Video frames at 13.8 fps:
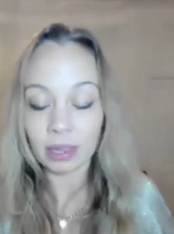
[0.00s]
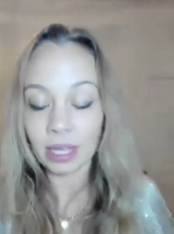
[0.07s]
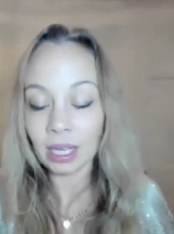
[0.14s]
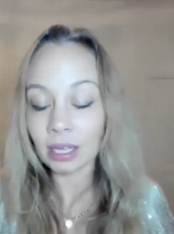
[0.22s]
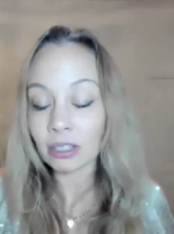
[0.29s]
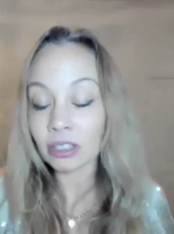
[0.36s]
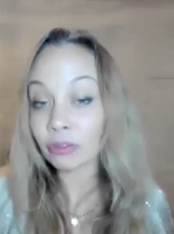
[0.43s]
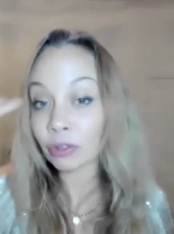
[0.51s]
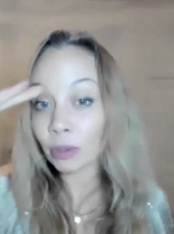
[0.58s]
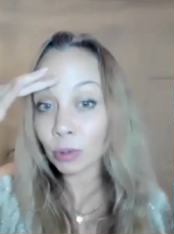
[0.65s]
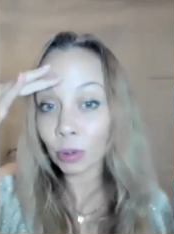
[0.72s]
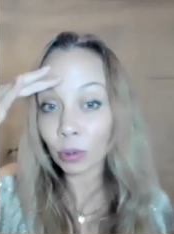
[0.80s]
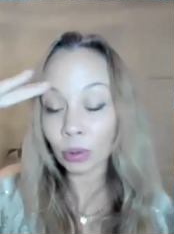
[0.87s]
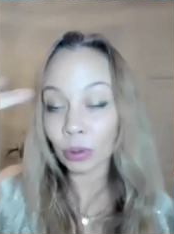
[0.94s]
things, from
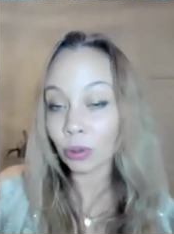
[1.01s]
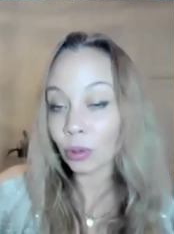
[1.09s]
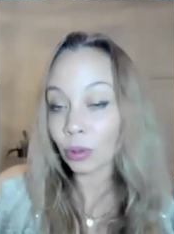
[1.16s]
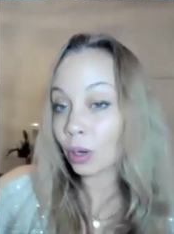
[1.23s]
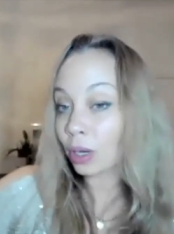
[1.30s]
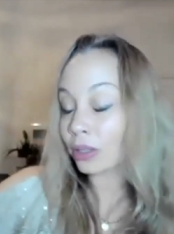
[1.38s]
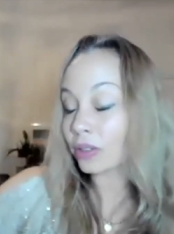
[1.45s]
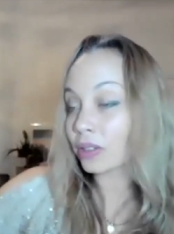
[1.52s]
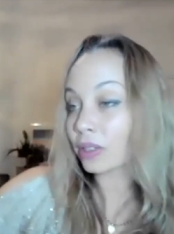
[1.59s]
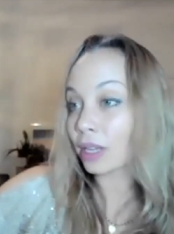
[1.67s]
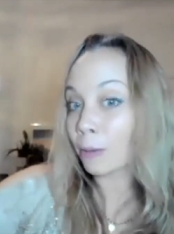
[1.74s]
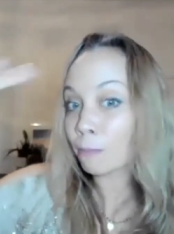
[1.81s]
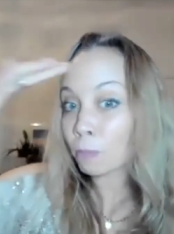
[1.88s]
your thoughts,